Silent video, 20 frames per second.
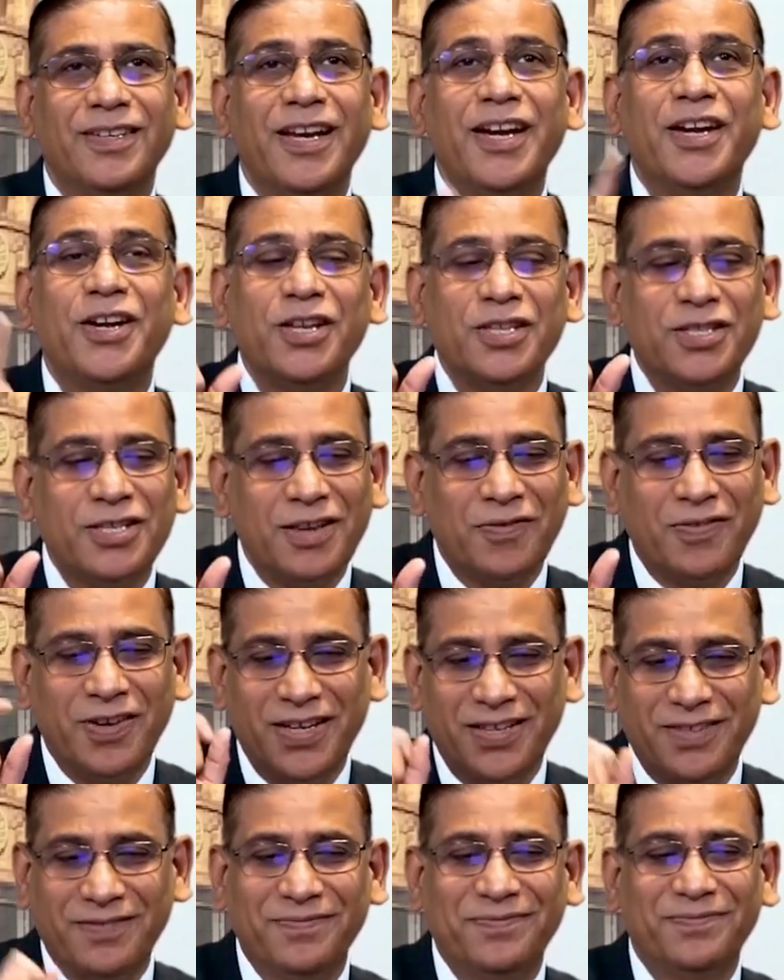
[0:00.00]

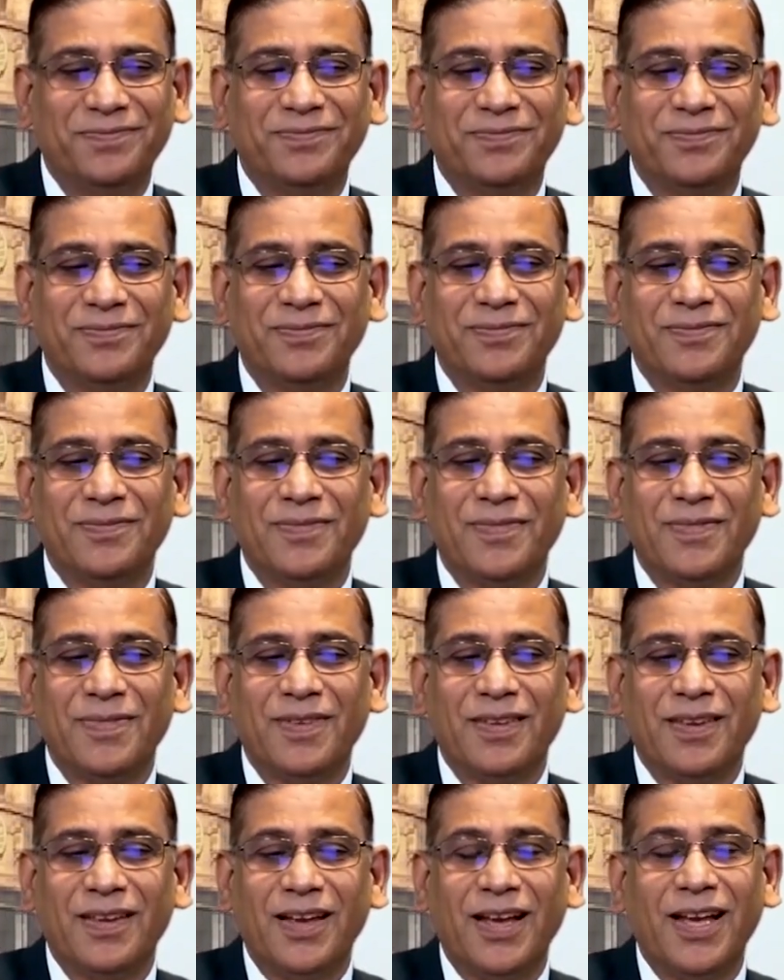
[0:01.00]
87.
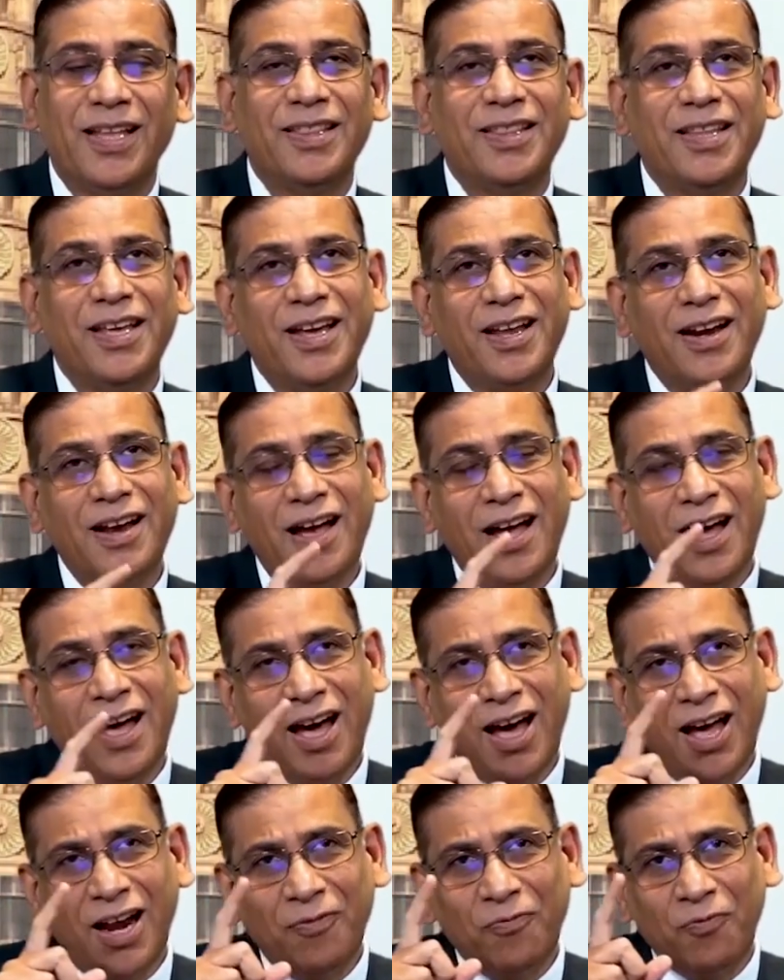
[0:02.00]
And there
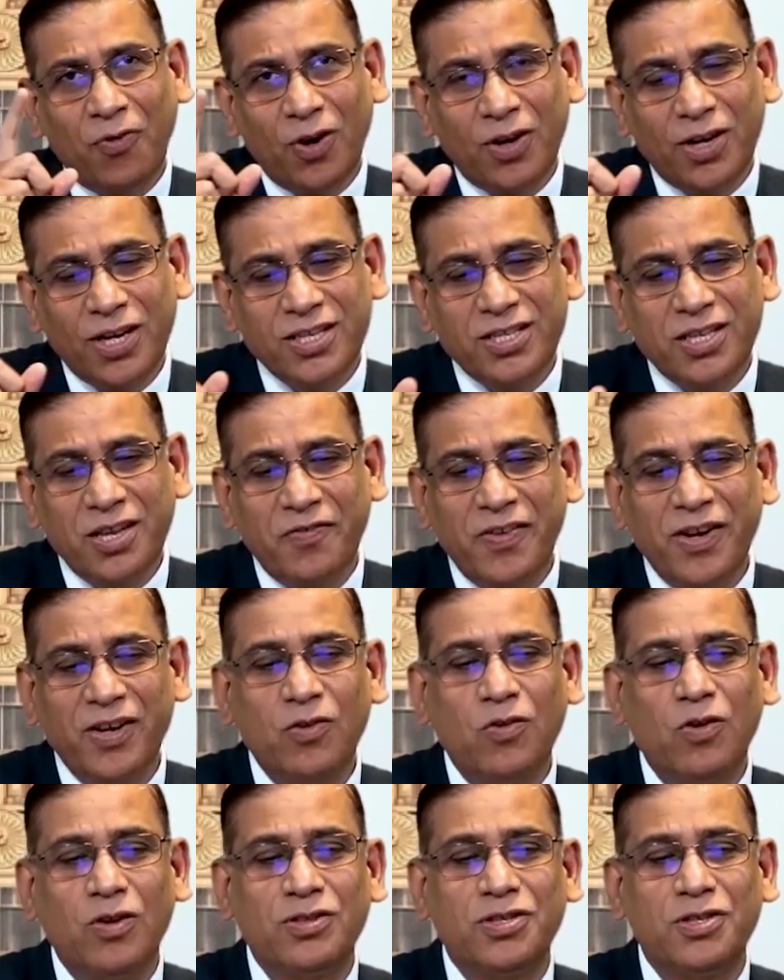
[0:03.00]
are
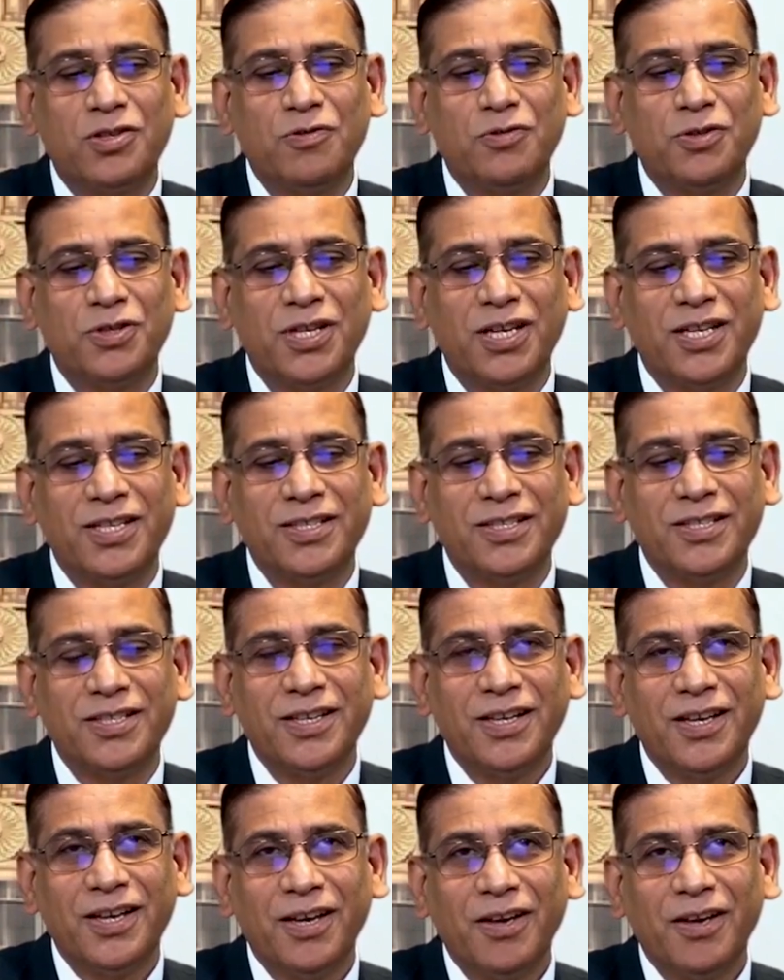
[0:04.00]
47 constitutions